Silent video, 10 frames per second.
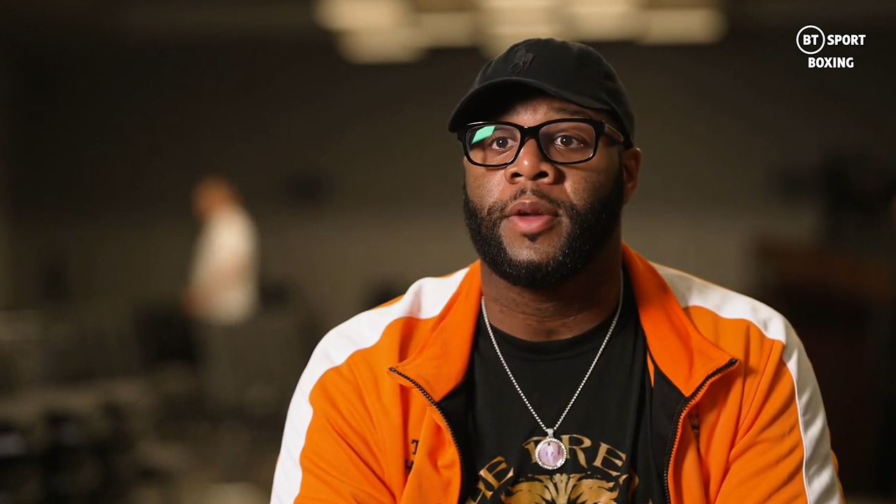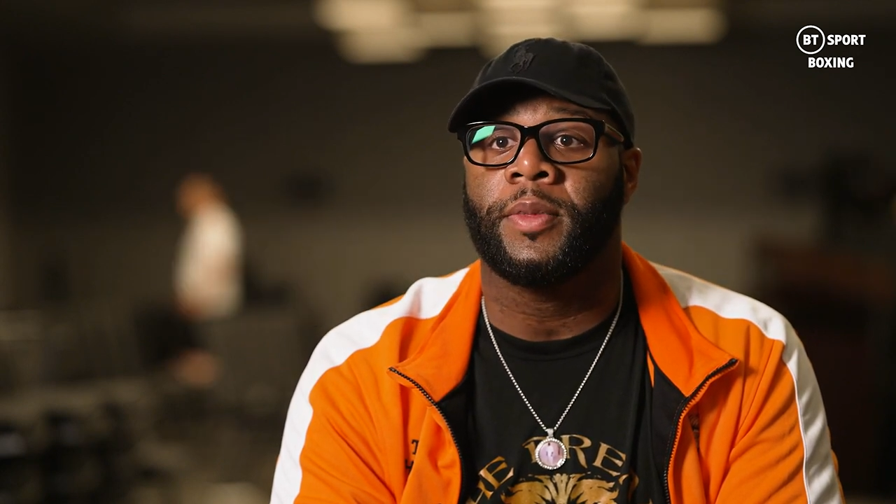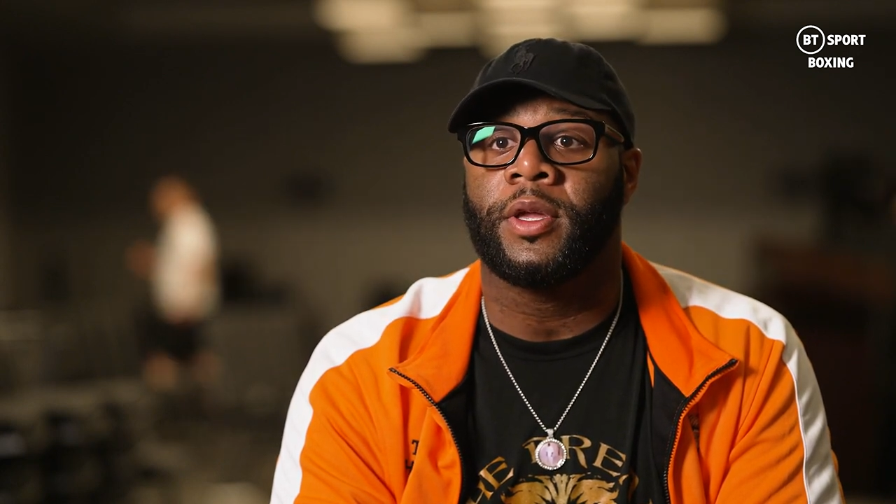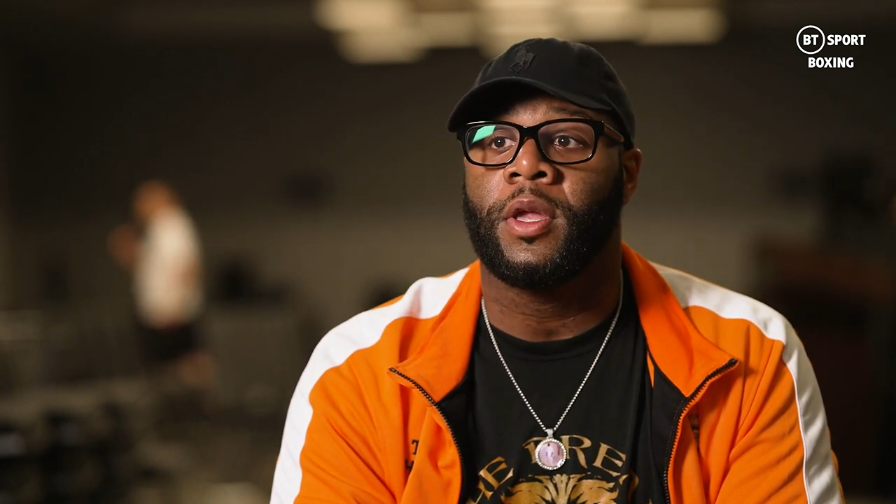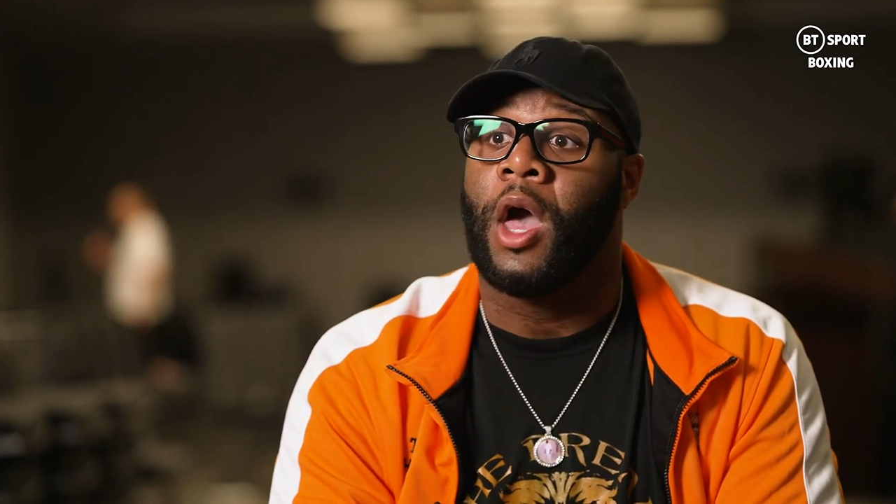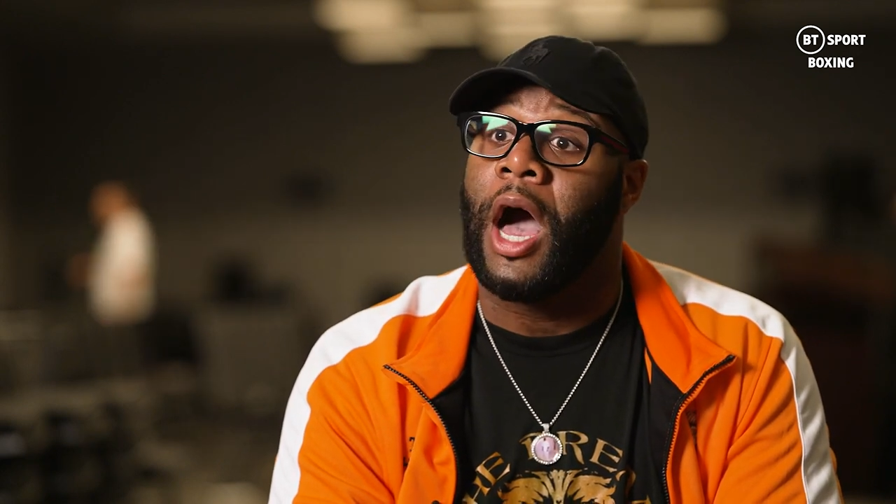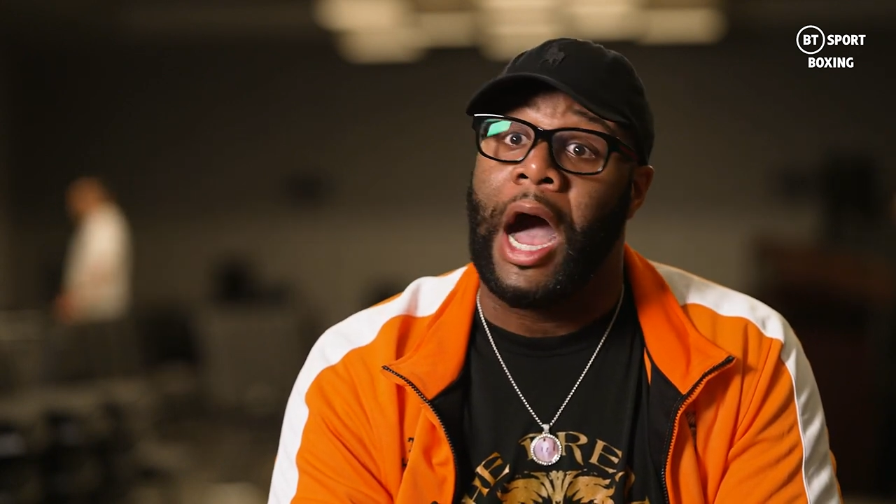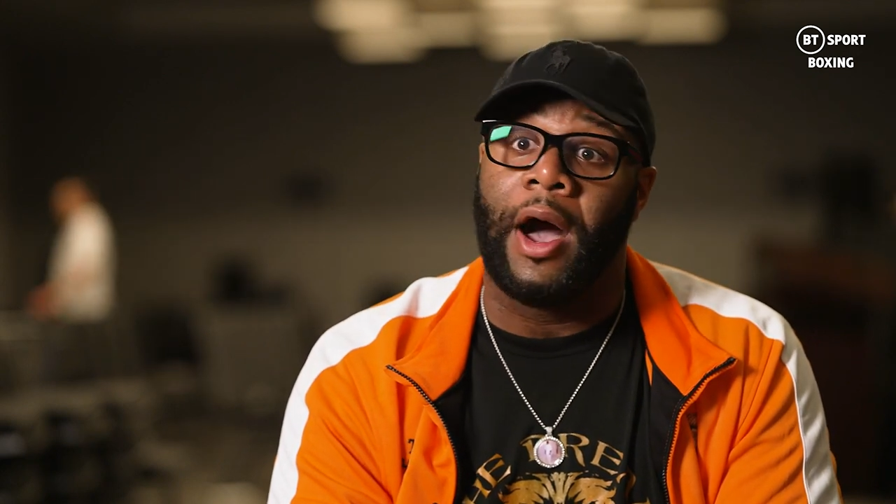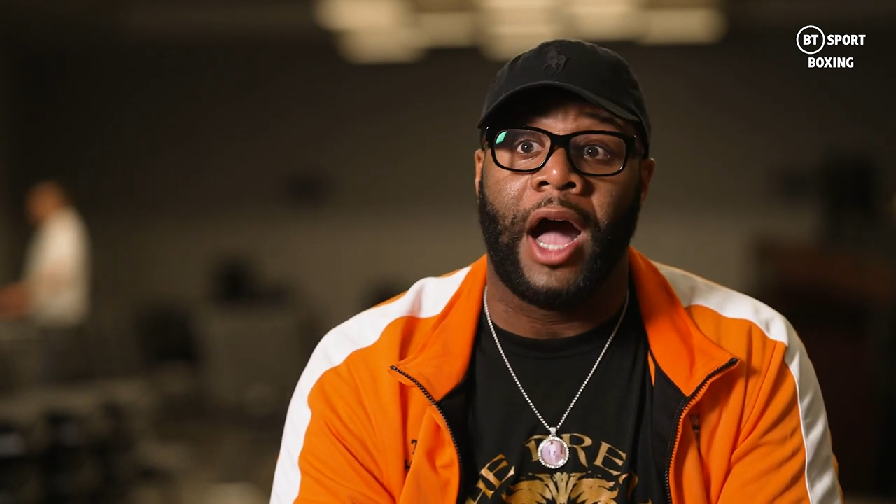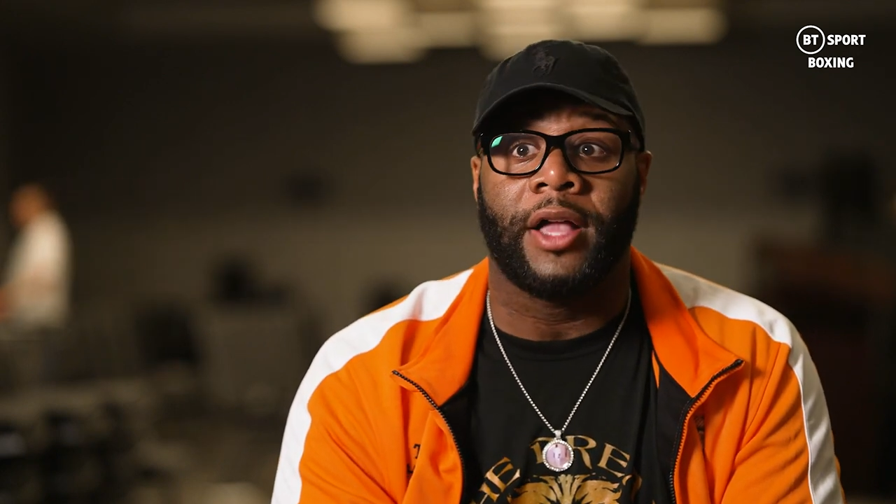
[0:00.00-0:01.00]
I mean,
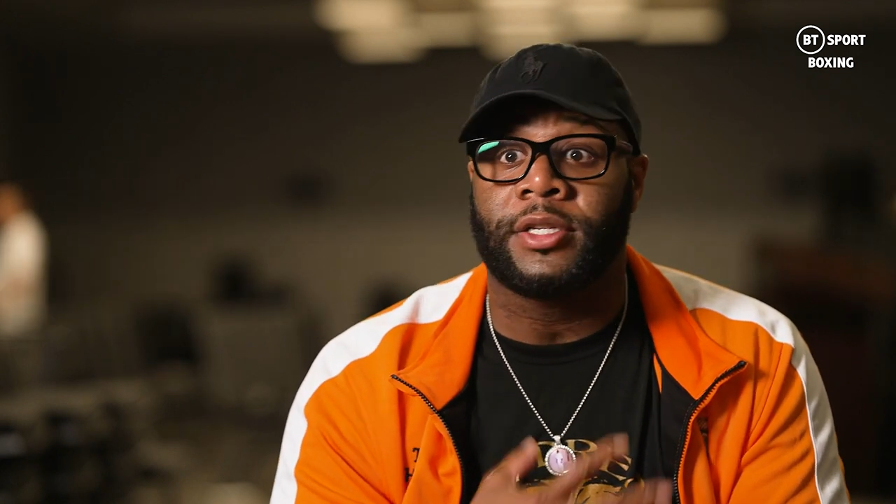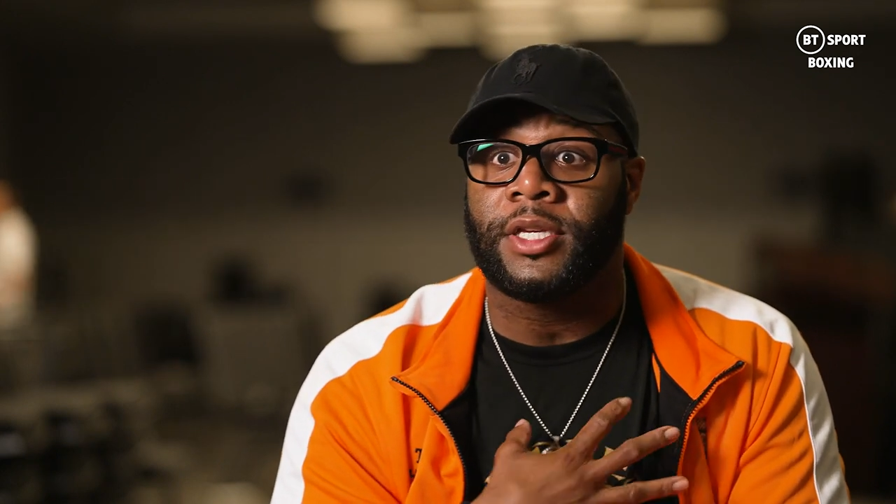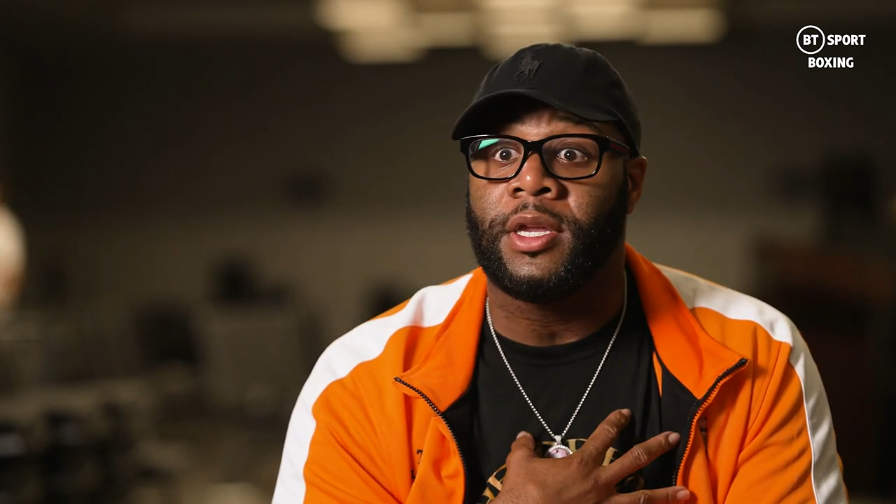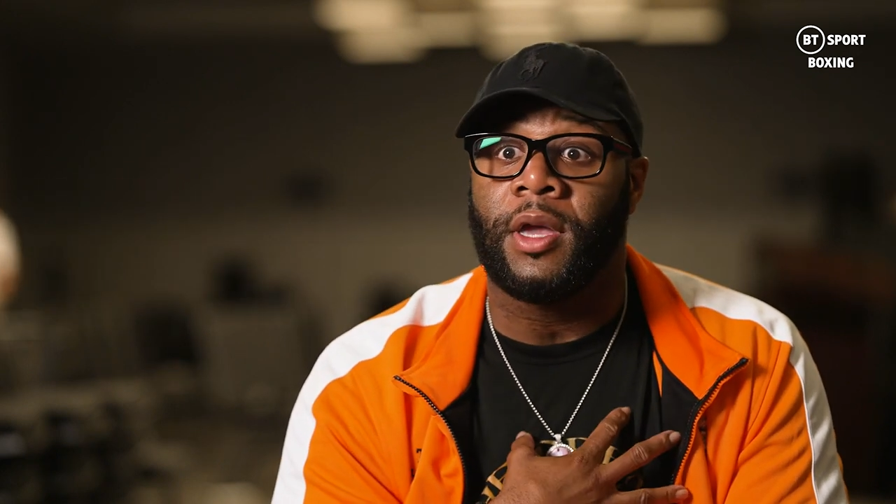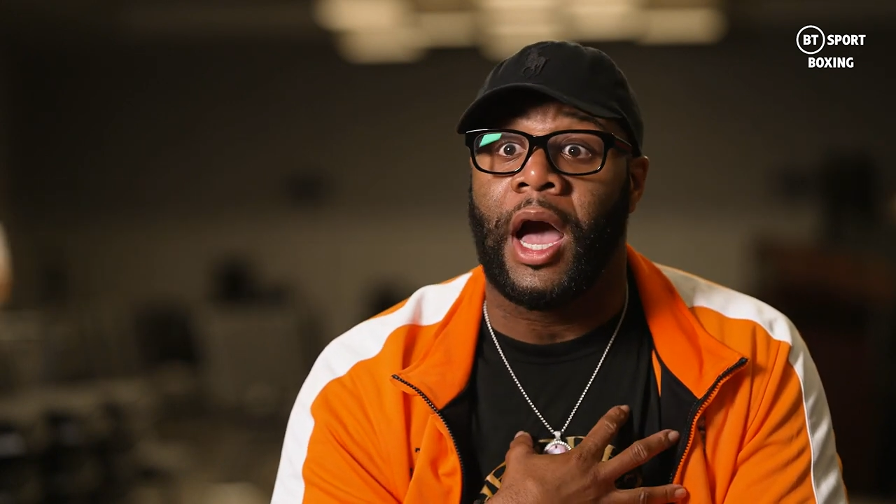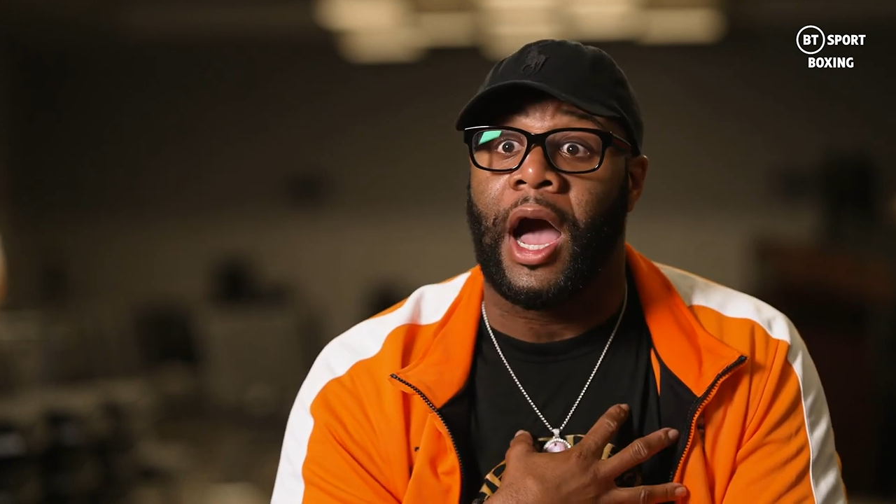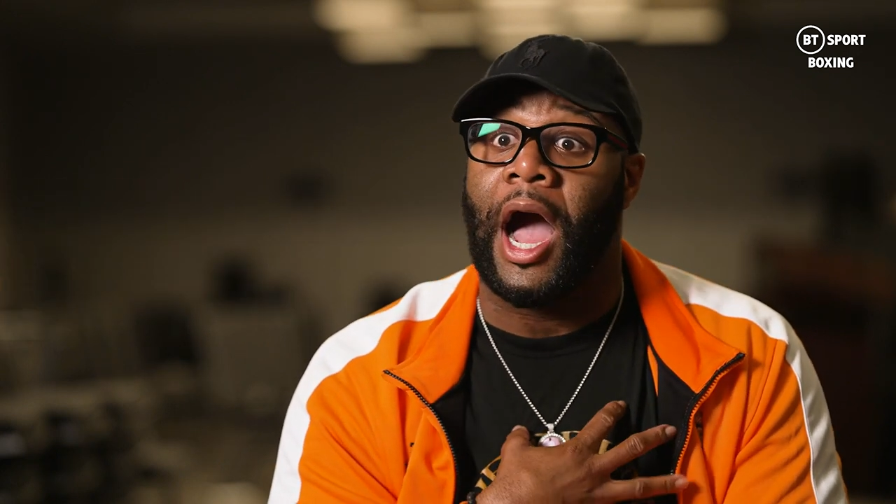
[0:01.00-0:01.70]
I, honestly,